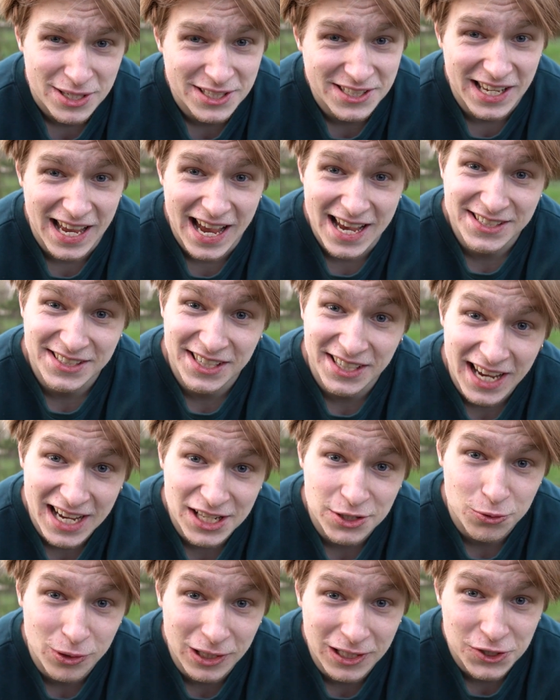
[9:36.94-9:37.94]
But as I
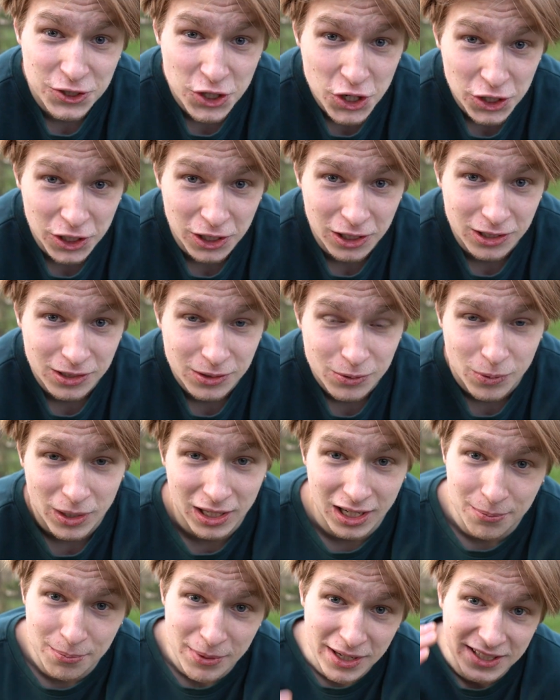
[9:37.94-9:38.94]
can't really journal
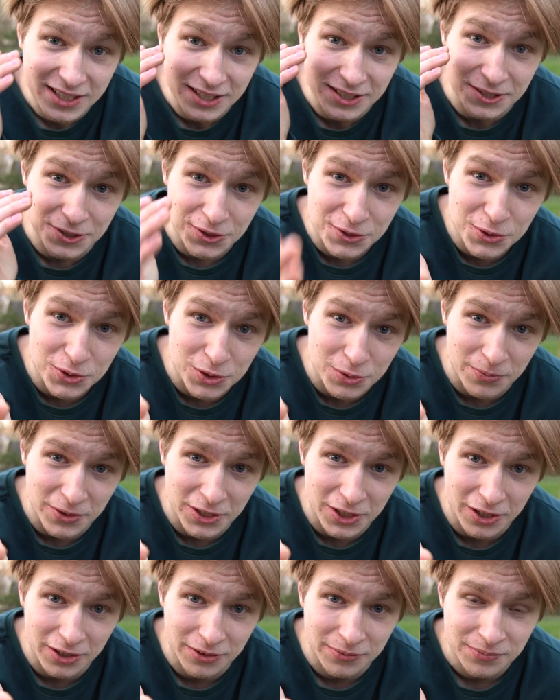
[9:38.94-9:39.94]
while I'm making this YouTube
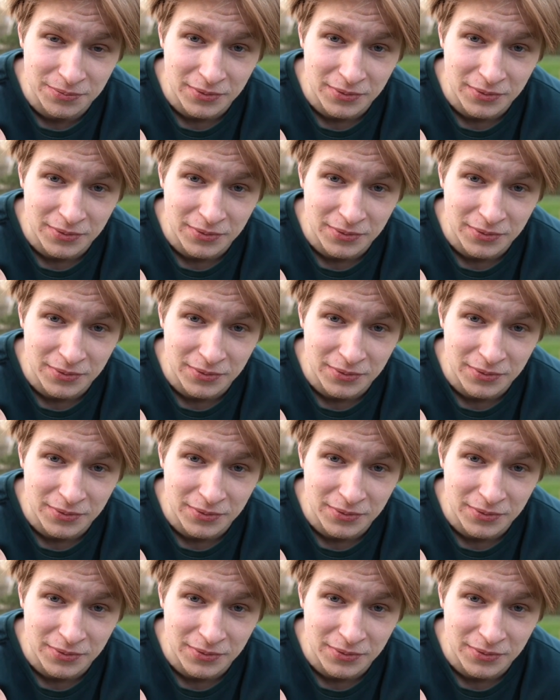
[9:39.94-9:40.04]
video,